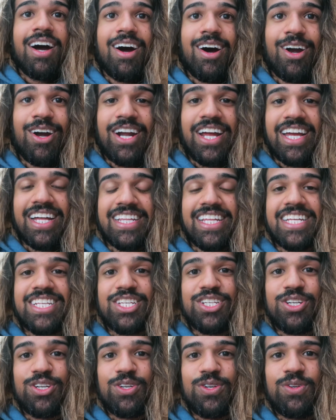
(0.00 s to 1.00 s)
Alright,
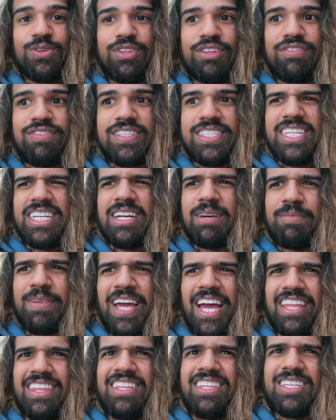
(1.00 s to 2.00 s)
let's show you the physique
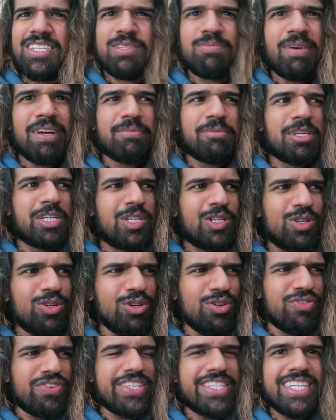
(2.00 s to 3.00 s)
update. I think this might be
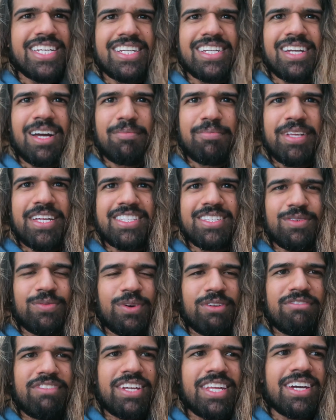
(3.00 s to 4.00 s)
2 physique updates in
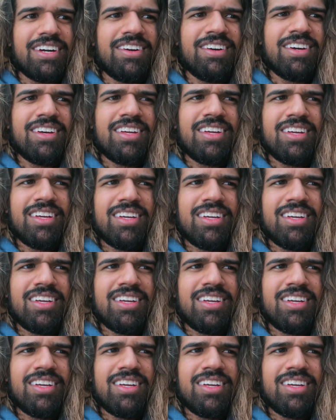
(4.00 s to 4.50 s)
one video.